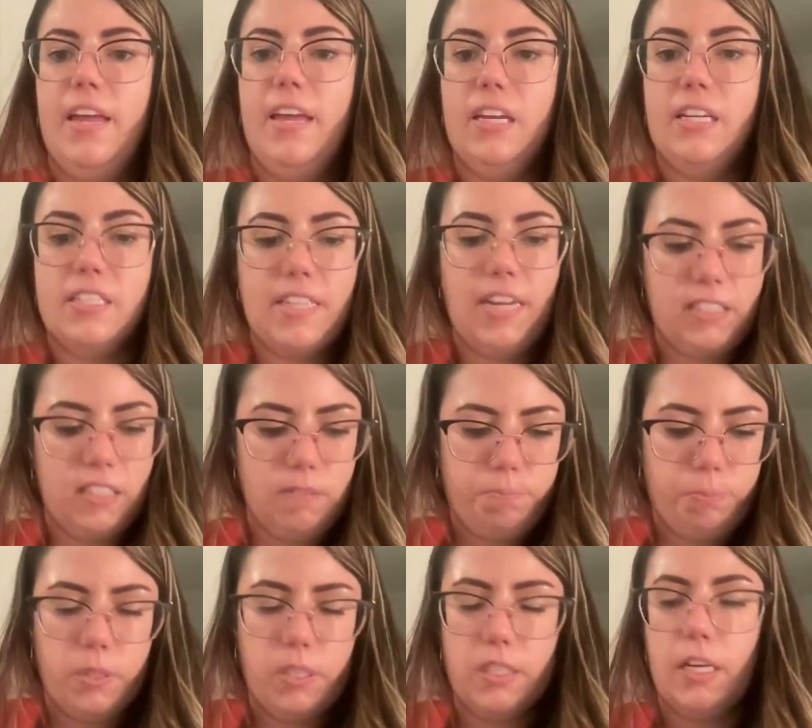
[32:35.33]
And I
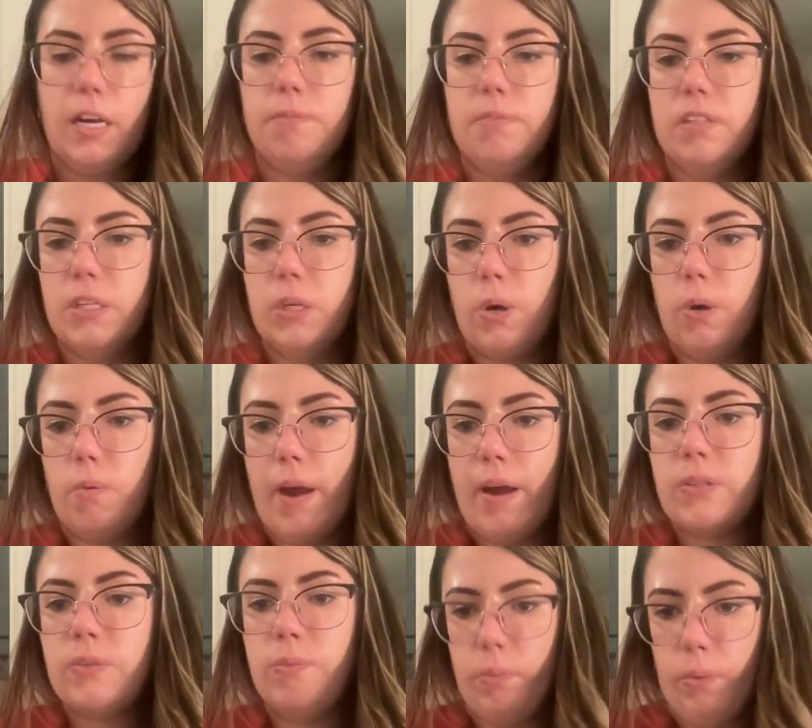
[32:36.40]
started putting them in the
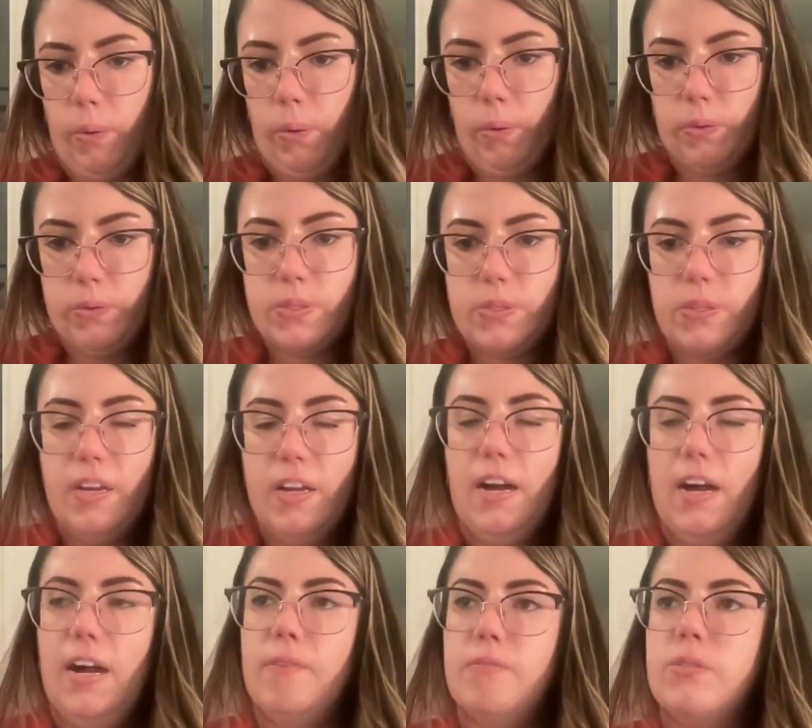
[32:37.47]
correct roles.
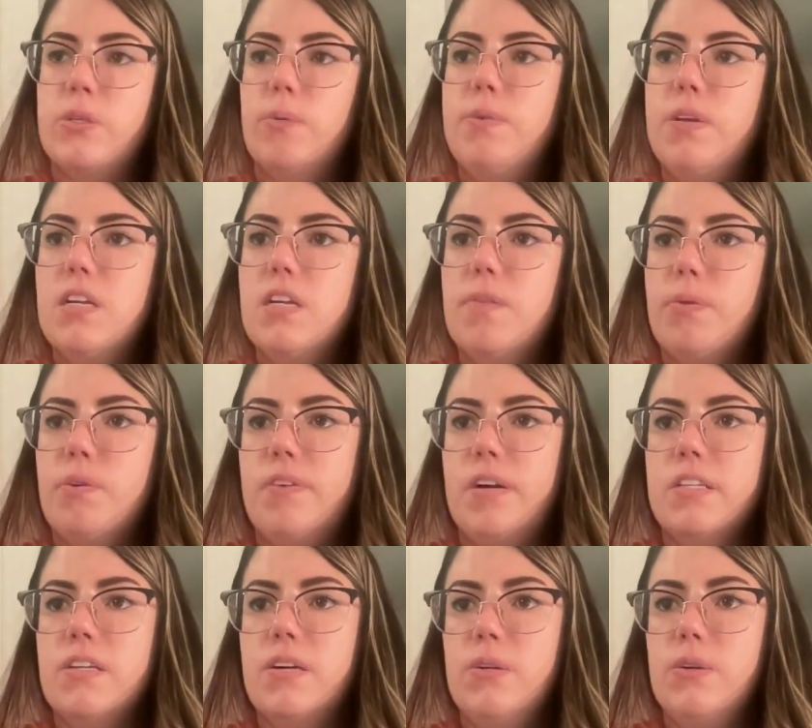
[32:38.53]
So being a
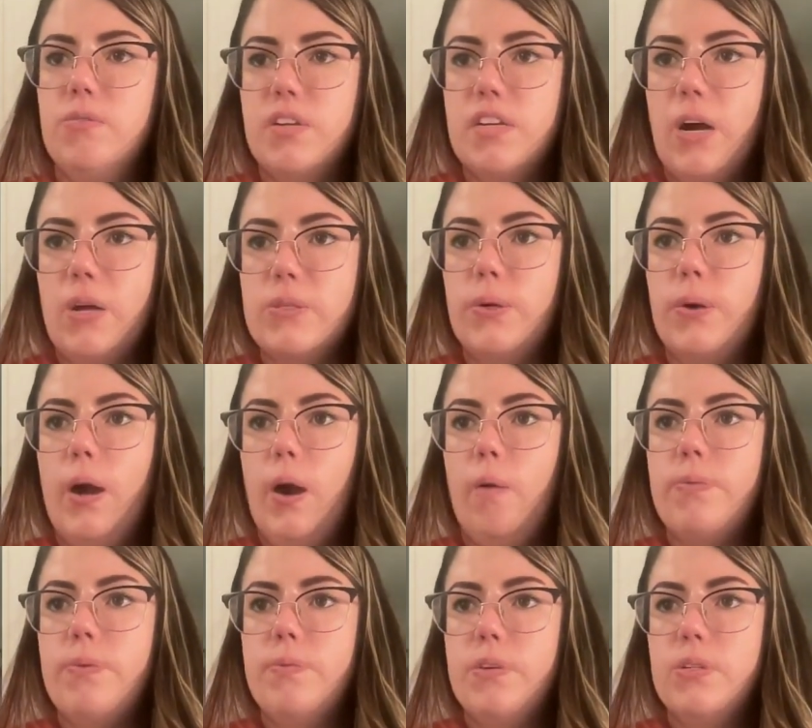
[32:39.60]
professor at UVic also
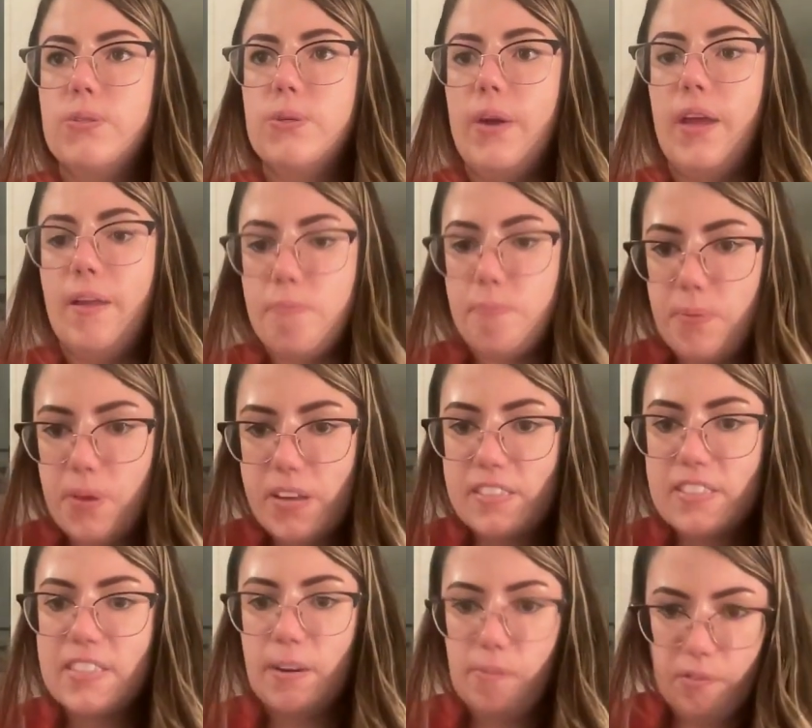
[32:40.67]
helped me to
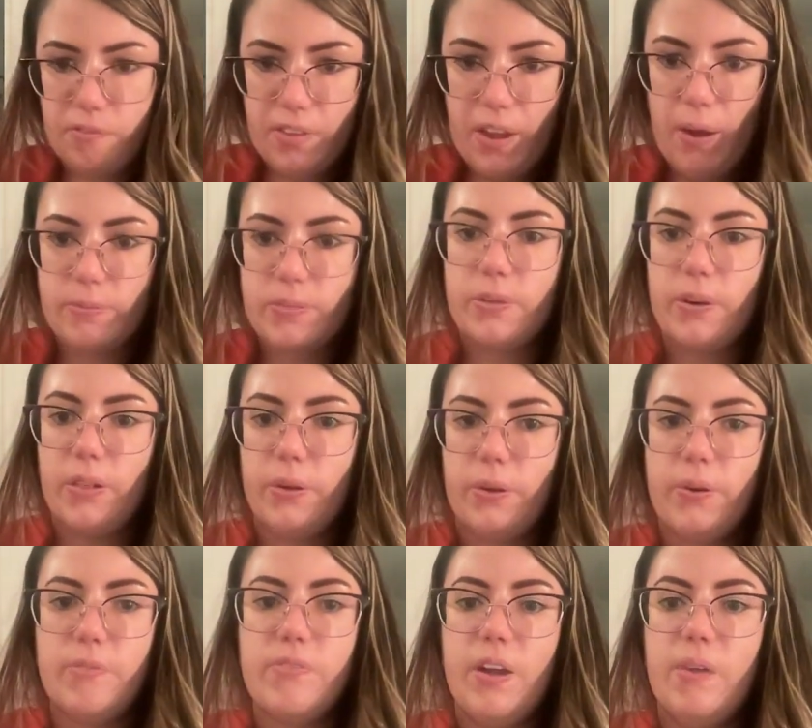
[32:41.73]
handpick some of them. So a
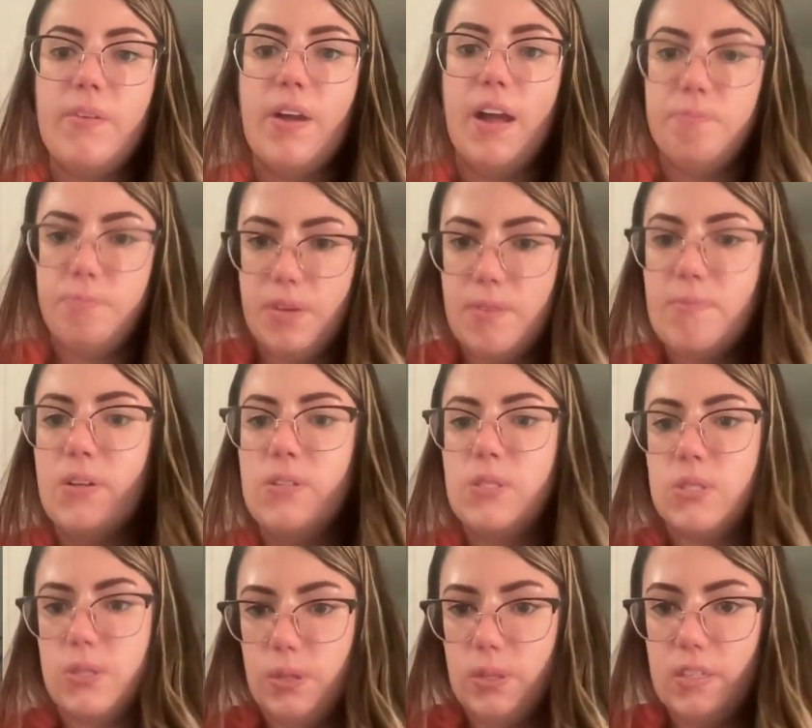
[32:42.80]
lot of them have been my
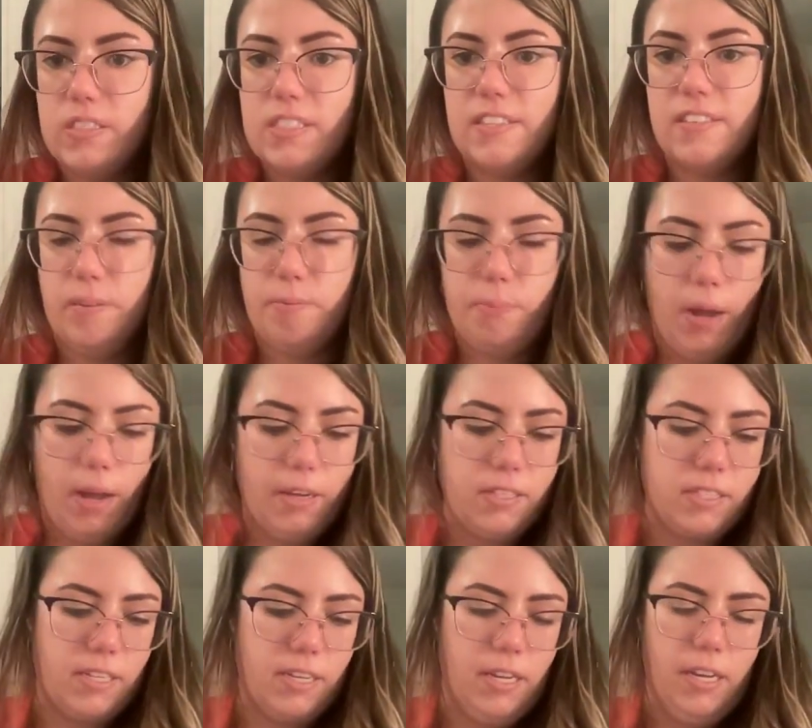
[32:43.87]
students in the
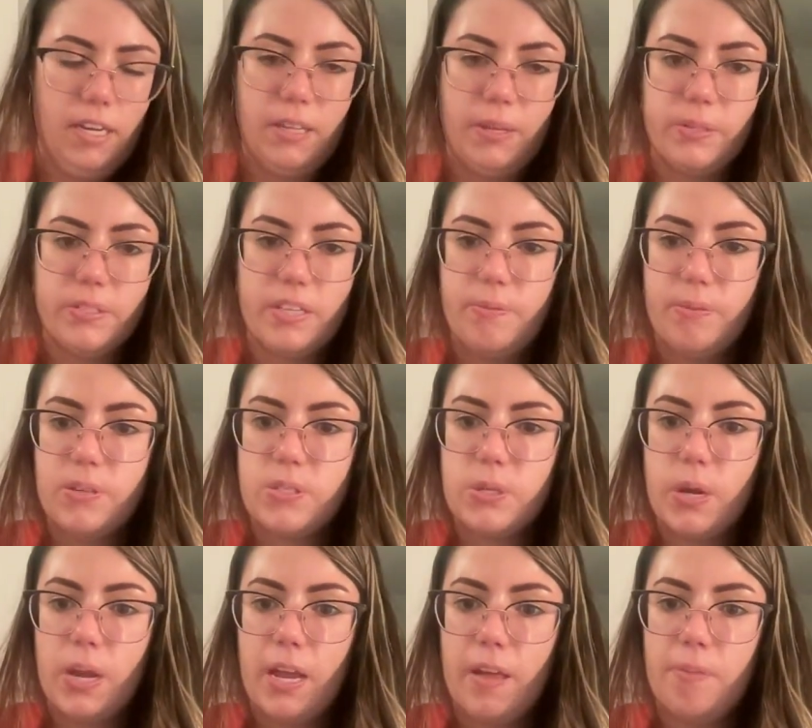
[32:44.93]
past, and I was able
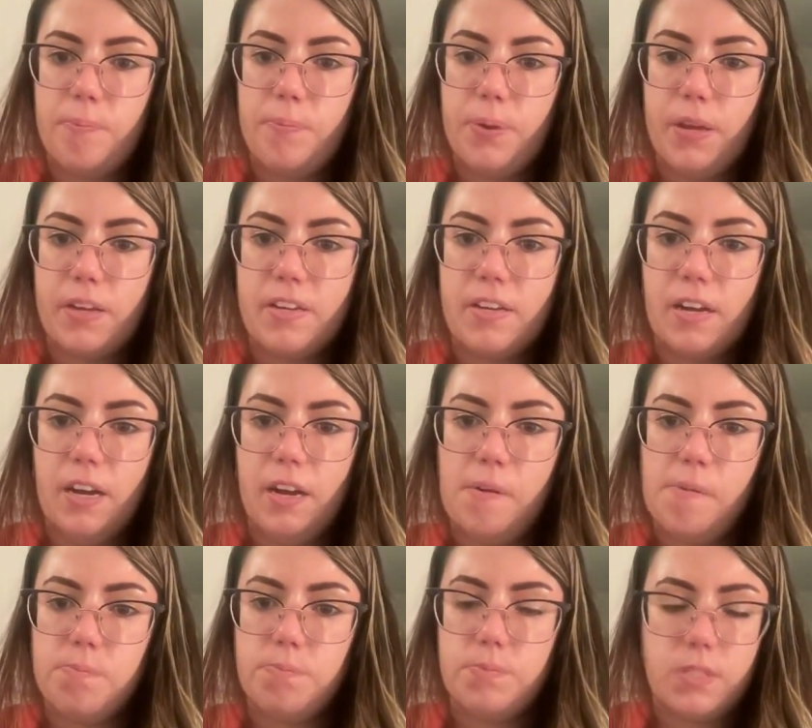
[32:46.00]
to handpick
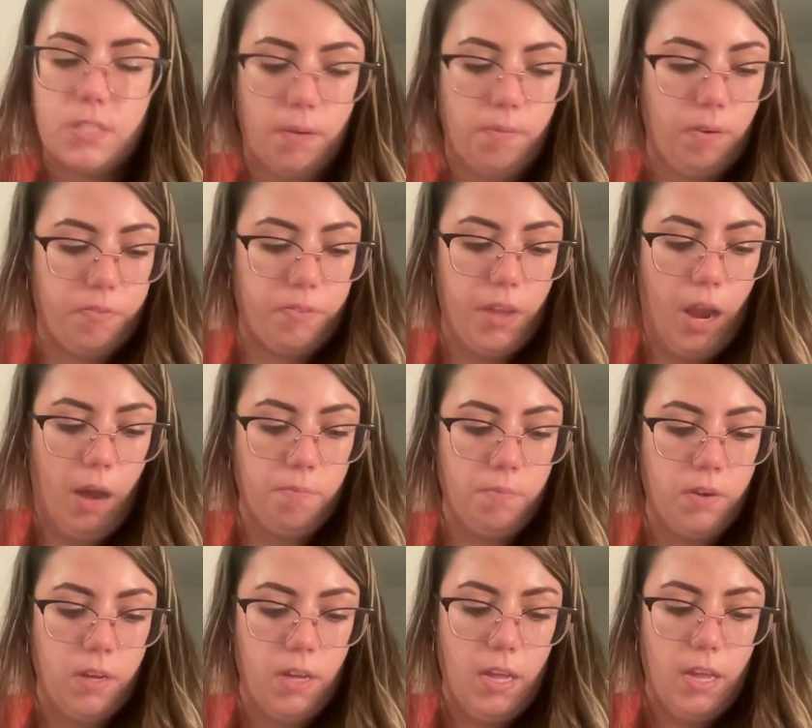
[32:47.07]
some of
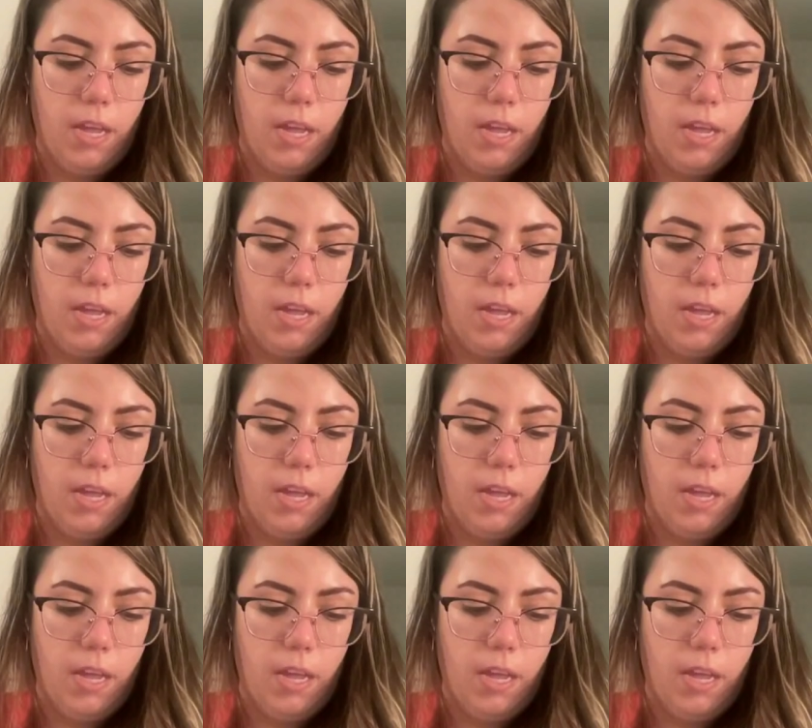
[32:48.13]
them.